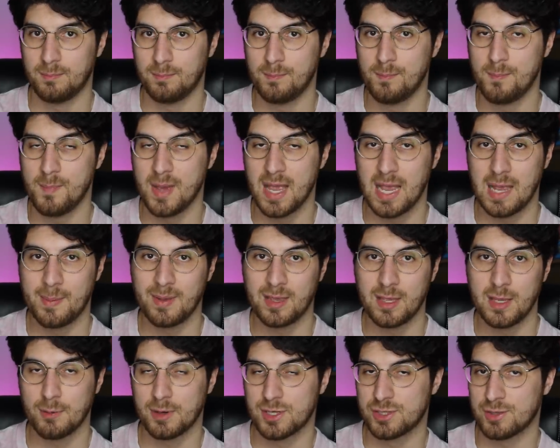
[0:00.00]
Maybe
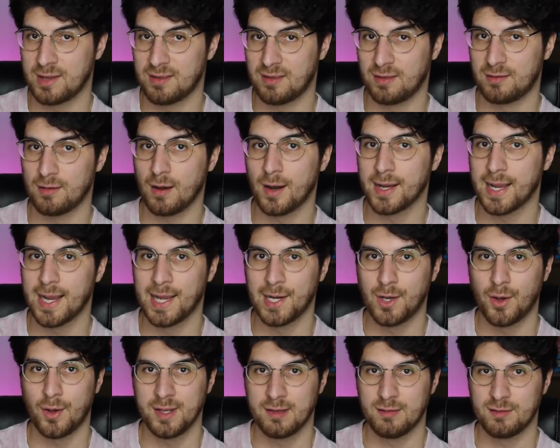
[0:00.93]
you were trying to target an
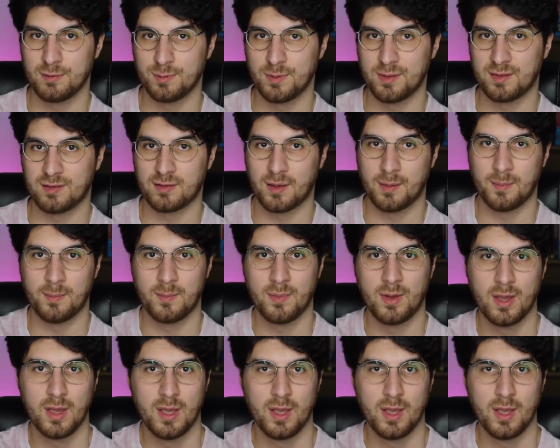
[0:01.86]
audience with some